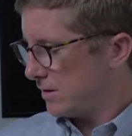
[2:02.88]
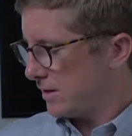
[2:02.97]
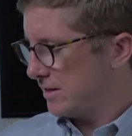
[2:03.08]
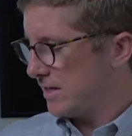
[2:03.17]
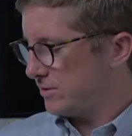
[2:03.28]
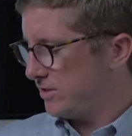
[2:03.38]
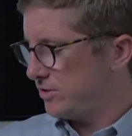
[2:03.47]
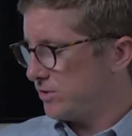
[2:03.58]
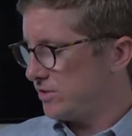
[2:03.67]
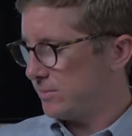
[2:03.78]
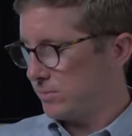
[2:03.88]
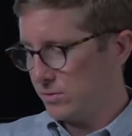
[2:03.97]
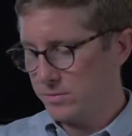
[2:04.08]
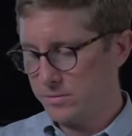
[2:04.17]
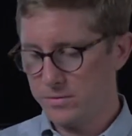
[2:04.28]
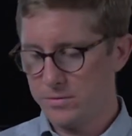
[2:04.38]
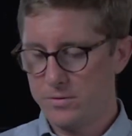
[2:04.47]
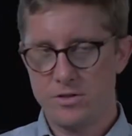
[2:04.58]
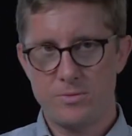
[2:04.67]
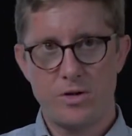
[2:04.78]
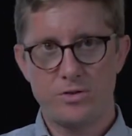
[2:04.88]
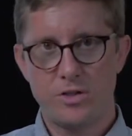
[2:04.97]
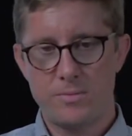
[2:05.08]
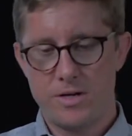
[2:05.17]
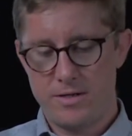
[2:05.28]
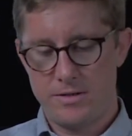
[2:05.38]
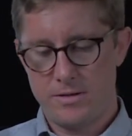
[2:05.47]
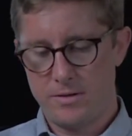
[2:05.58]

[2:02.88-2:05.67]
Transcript: I now need to assemble the small turbine